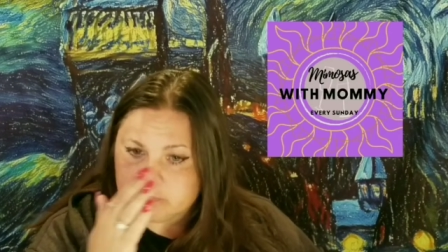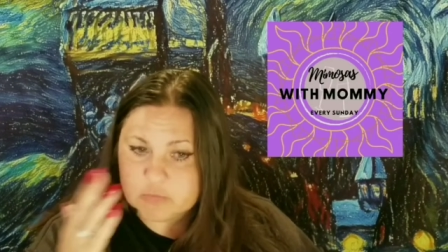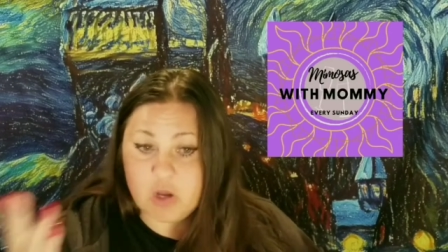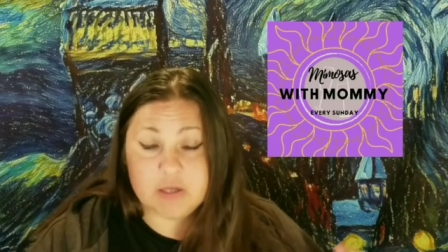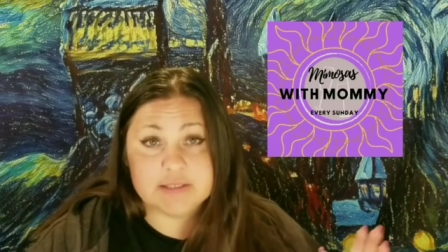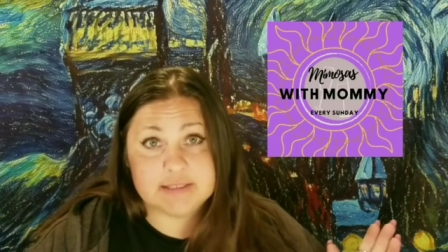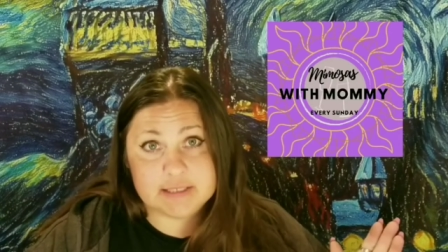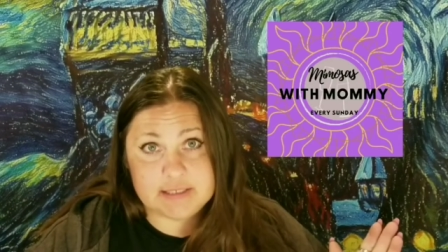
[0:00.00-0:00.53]

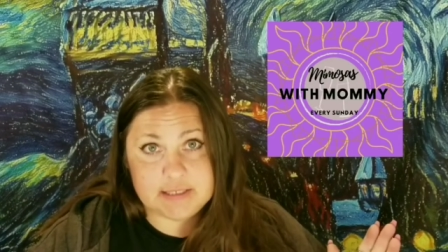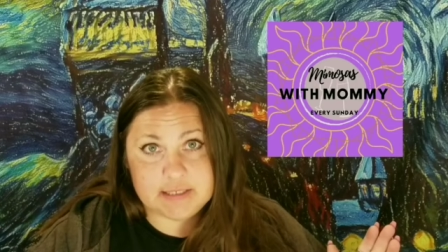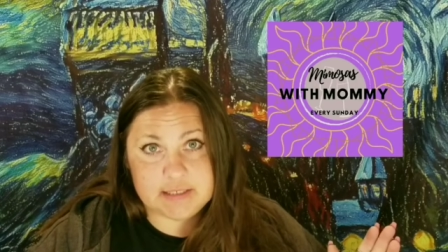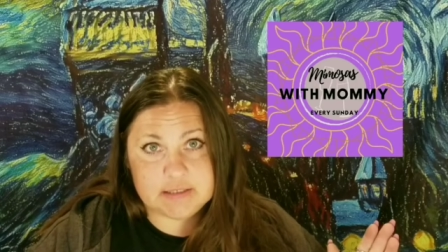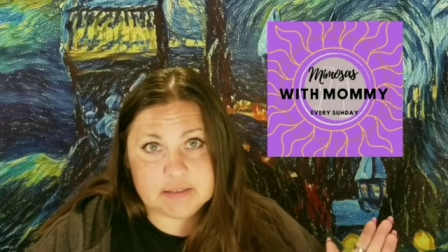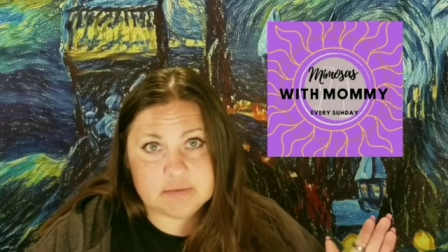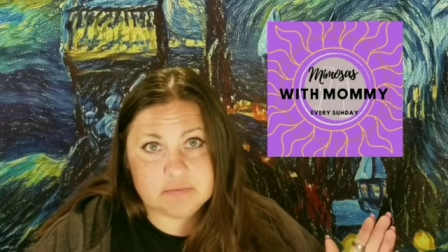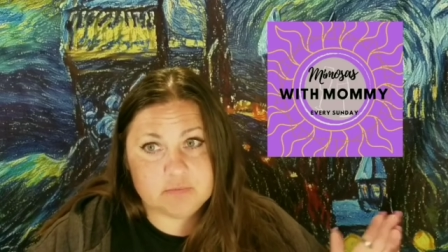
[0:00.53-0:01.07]
on
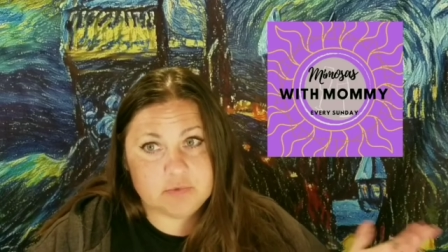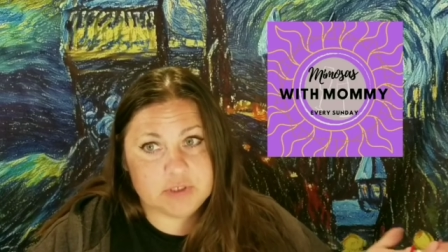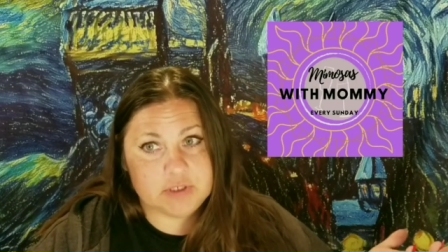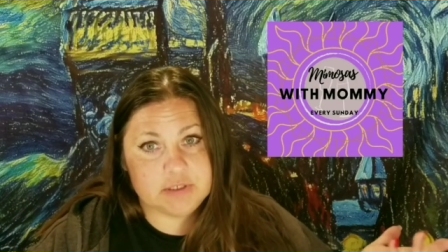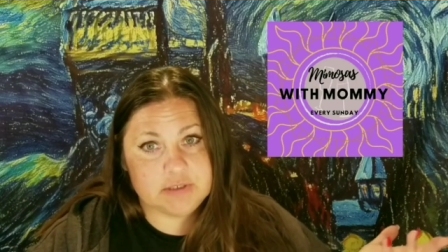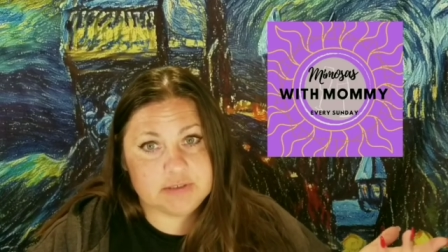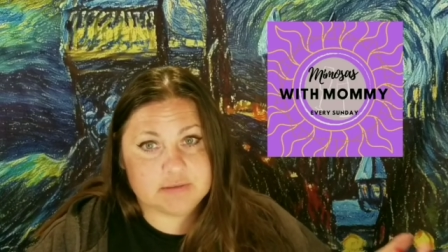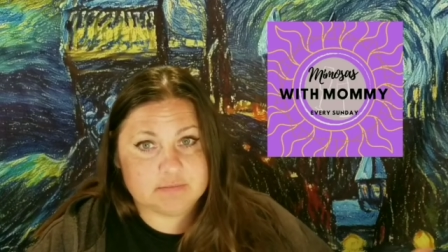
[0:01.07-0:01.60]
Sundays,
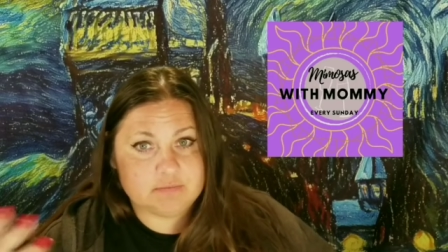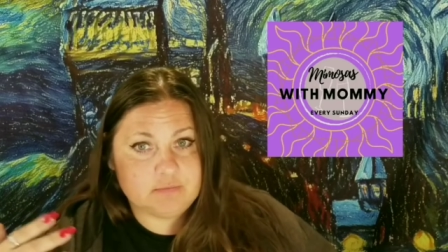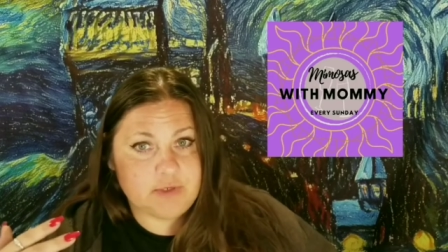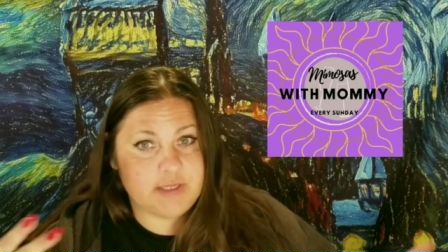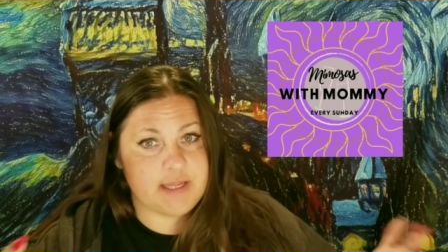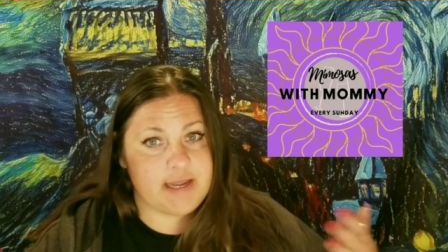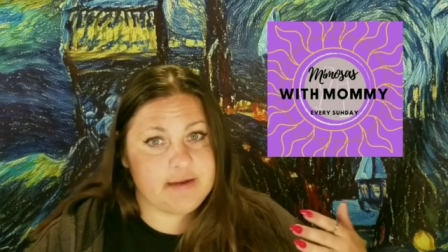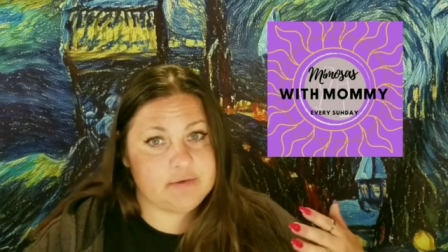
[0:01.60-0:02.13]
where we
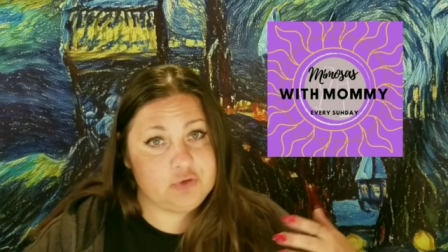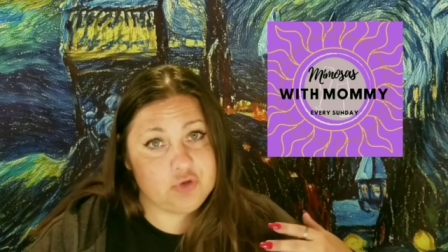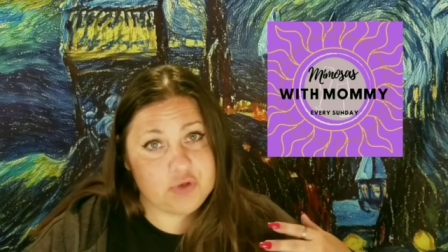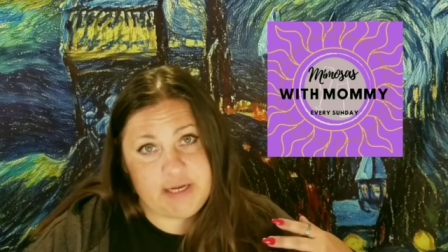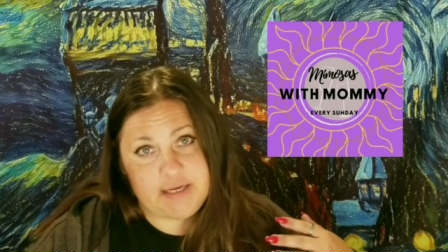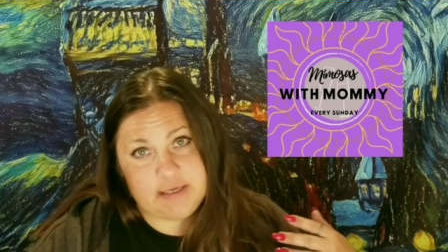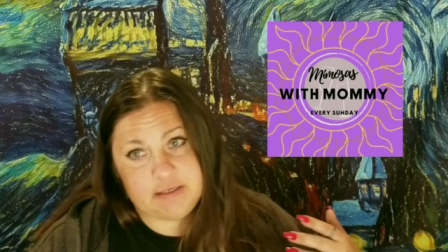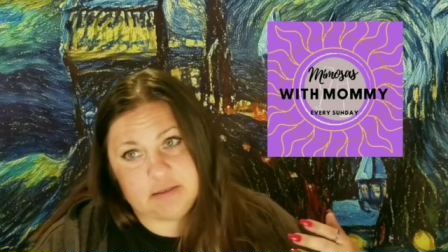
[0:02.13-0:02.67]
like
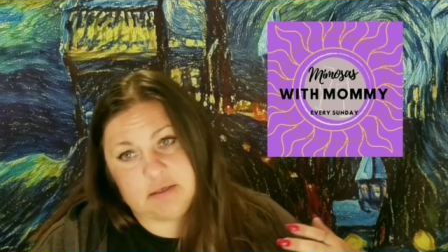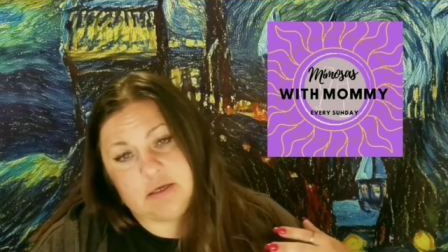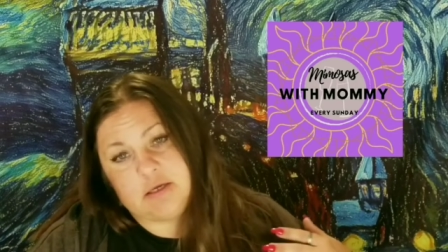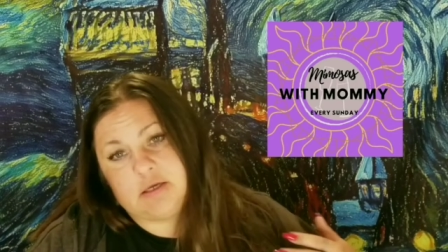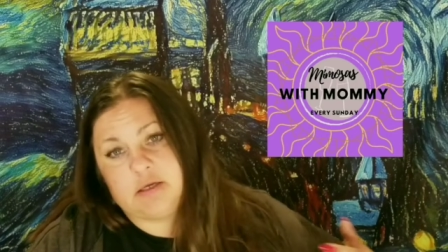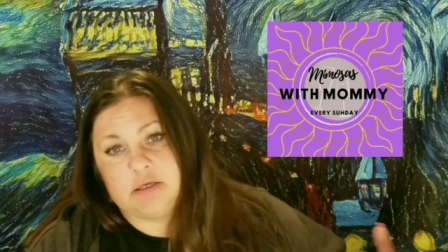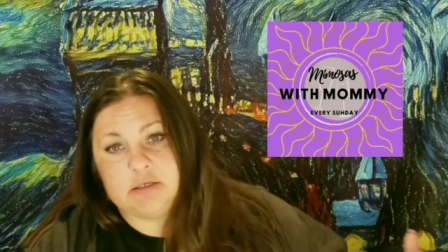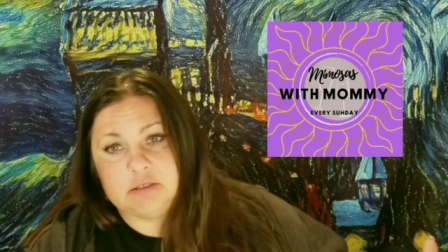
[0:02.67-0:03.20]
drink and
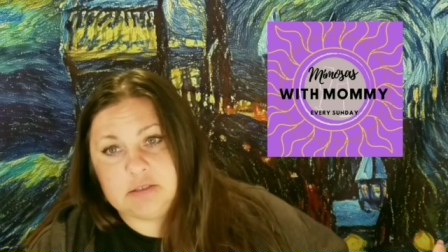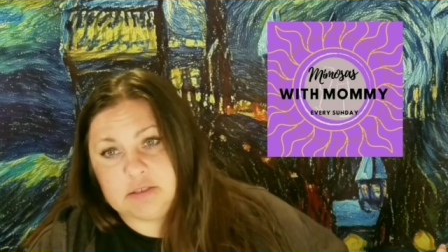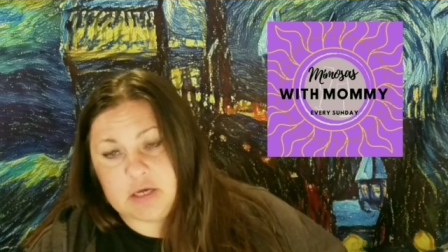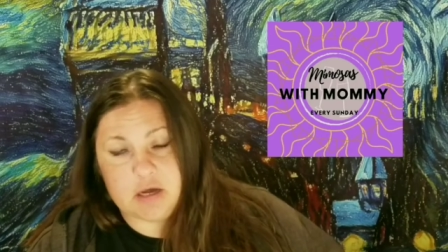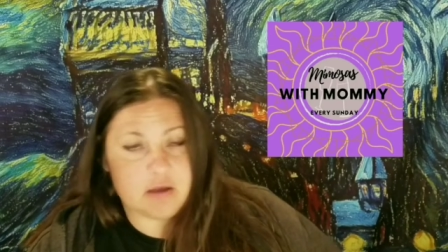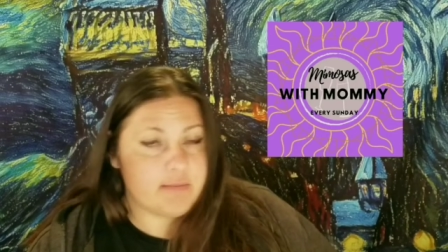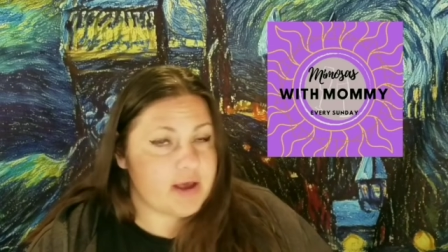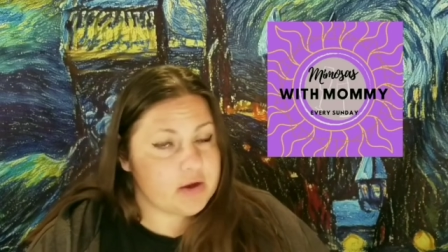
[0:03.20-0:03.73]

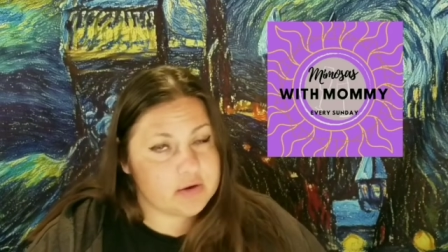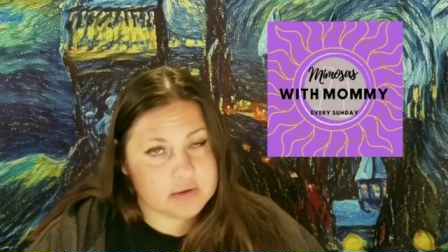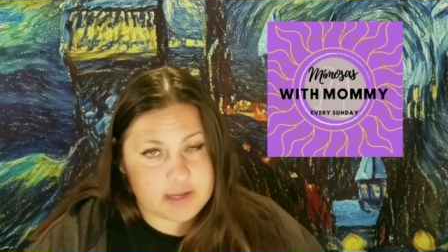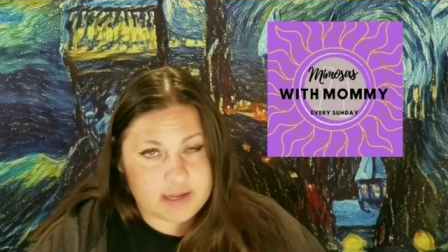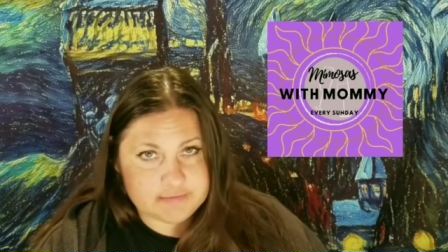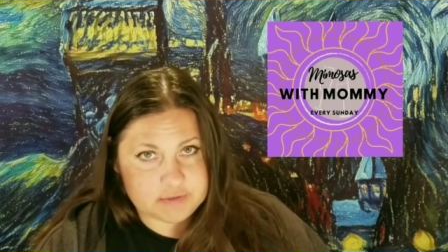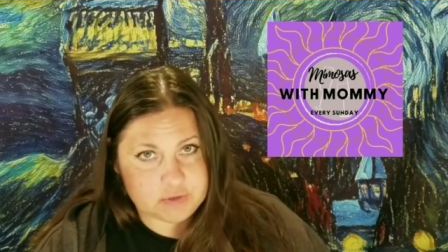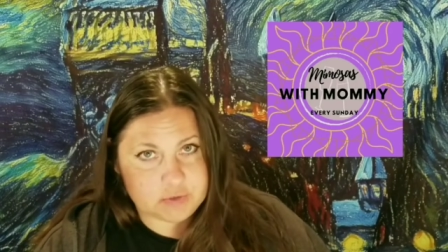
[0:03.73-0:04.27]
talk about her
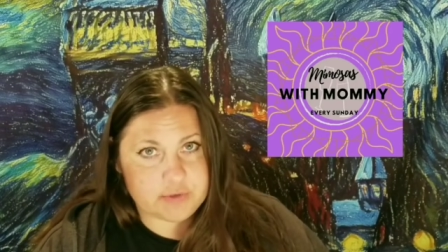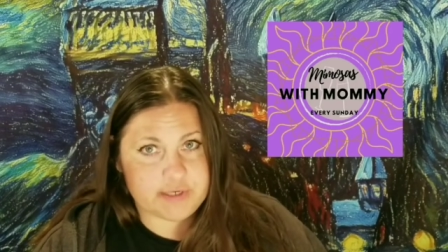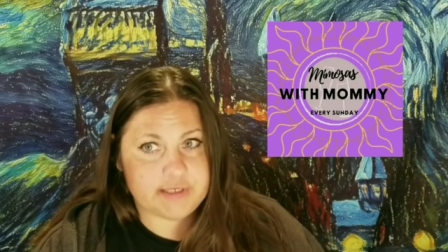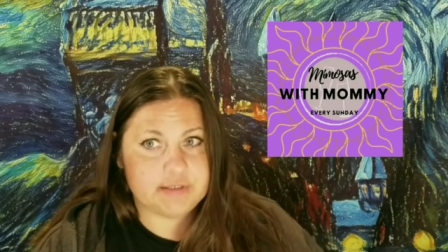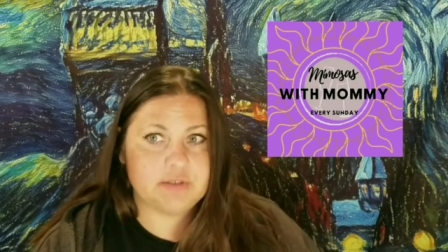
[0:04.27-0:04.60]
life story.